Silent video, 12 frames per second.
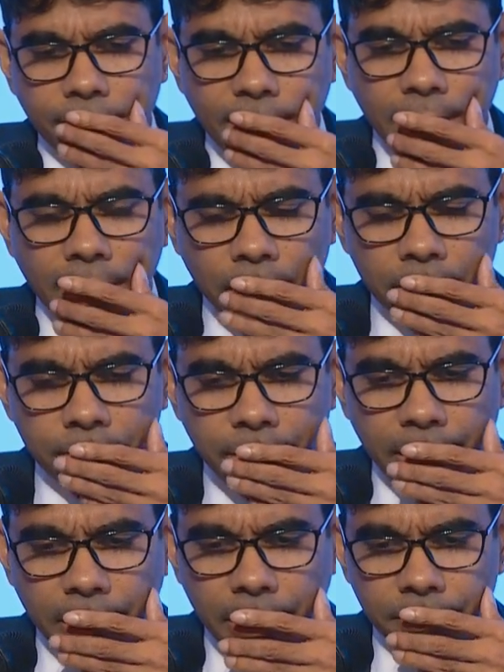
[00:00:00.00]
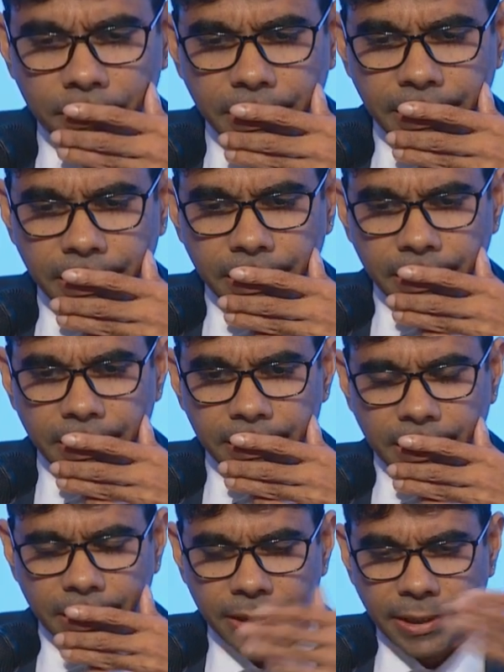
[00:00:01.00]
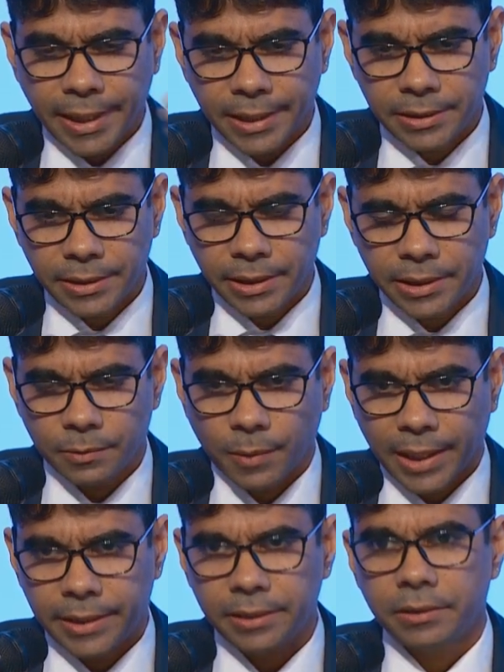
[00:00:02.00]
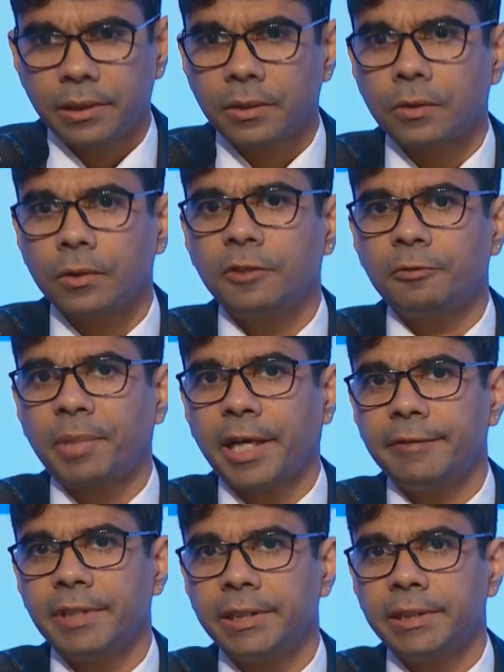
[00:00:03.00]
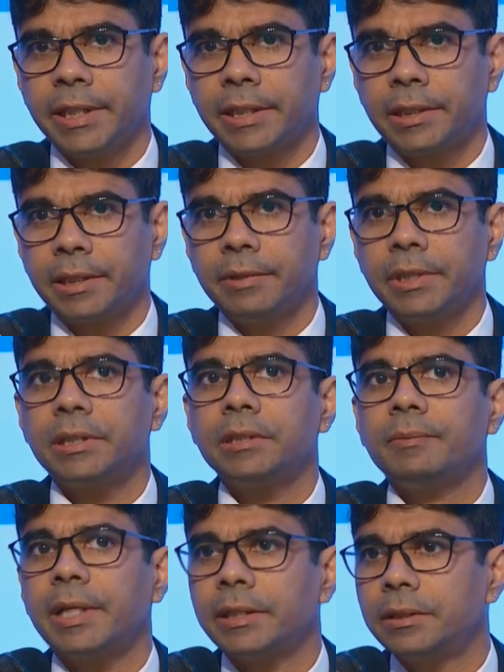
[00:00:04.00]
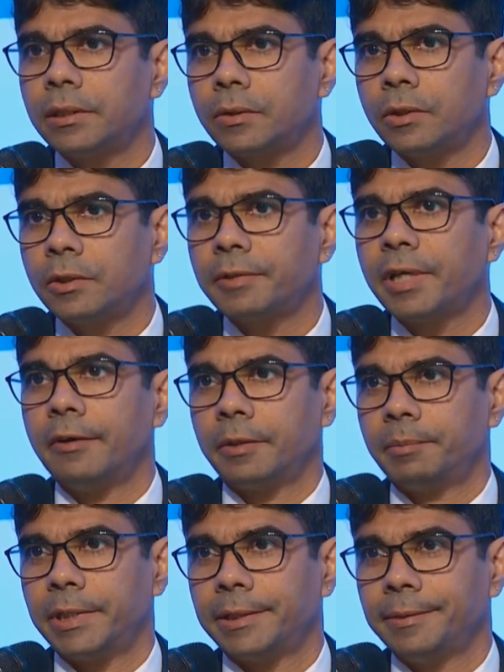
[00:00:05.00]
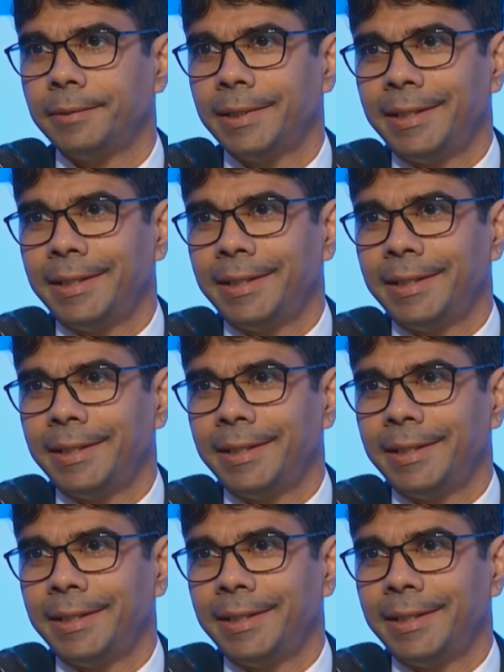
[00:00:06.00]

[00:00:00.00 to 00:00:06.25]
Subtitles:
in this context is, what is the role of private sector versus what is the role of government?